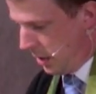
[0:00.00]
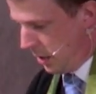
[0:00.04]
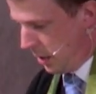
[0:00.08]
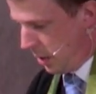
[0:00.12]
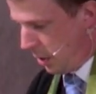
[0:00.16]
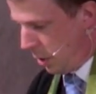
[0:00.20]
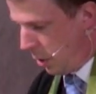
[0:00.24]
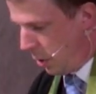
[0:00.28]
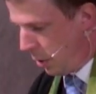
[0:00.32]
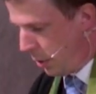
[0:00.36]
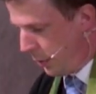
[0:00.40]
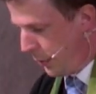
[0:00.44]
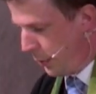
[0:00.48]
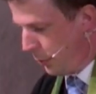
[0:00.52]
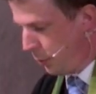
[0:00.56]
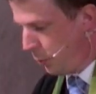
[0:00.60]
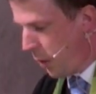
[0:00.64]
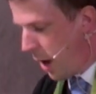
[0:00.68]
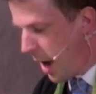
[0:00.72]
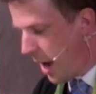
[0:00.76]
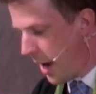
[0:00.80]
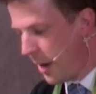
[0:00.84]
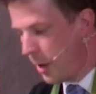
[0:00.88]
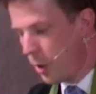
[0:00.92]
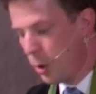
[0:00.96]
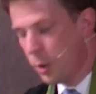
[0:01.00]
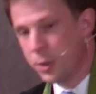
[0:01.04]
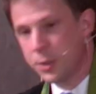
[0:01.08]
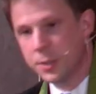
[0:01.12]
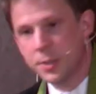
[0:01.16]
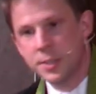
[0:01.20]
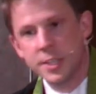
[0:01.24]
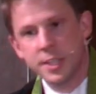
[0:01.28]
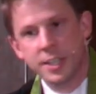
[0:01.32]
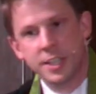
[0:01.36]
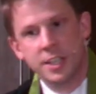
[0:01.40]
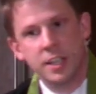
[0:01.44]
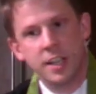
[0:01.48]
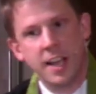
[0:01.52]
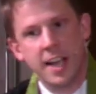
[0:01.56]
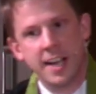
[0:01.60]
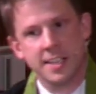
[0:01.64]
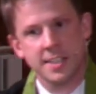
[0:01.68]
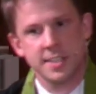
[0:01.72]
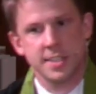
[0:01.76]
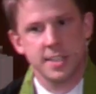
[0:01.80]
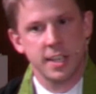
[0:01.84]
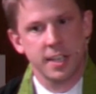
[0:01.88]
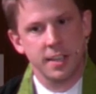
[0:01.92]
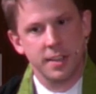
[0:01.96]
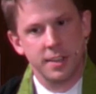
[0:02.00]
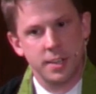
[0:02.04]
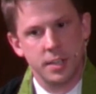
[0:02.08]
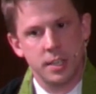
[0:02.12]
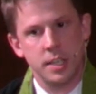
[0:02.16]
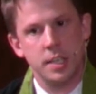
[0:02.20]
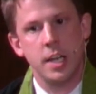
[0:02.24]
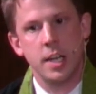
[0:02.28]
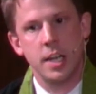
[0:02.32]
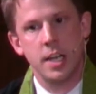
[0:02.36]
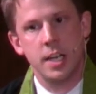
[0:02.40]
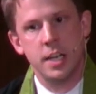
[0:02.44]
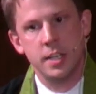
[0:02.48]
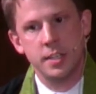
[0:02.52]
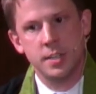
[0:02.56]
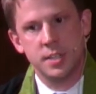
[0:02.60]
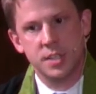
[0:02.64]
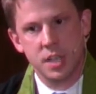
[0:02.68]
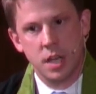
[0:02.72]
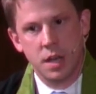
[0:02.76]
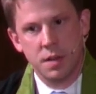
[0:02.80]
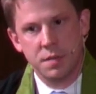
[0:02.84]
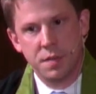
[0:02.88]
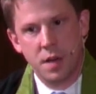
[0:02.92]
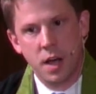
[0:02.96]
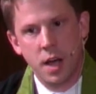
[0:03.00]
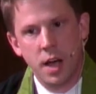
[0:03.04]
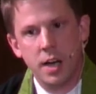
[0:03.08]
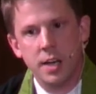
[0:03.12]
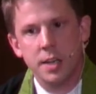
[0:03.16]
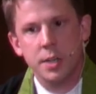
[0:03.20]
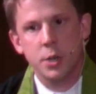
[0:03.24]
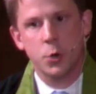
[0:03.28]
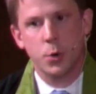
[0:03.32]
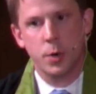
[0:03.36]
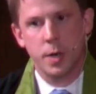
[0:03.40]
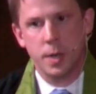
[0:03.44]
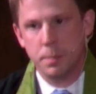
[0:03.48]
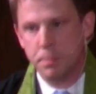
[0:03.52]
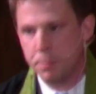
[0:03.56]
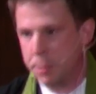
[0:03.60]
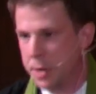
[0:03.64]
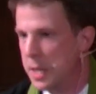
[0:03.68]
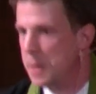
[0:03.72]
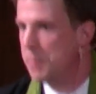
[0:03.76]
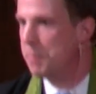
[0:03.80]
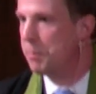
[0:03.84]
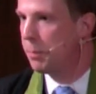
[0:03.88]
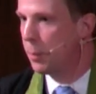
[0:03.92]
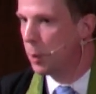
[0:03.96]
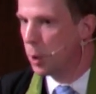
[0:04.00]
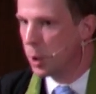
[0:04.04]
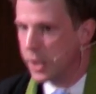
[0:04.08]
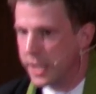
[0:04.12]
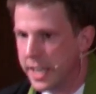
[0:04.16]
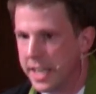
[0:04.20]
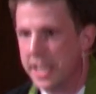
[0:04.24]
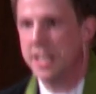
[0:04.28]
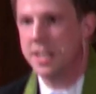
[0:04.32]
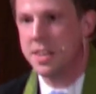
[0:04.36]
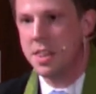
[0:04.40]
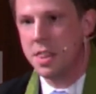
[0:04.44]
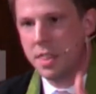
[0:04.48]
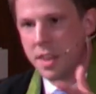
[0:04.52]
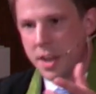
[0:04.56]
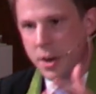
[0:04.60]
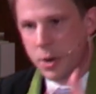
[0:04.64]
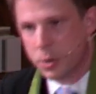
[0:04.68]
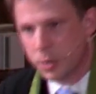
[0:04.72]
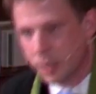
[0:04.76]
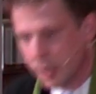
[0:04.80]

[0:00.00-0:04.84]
all the while neglecting the needs of hungry people in their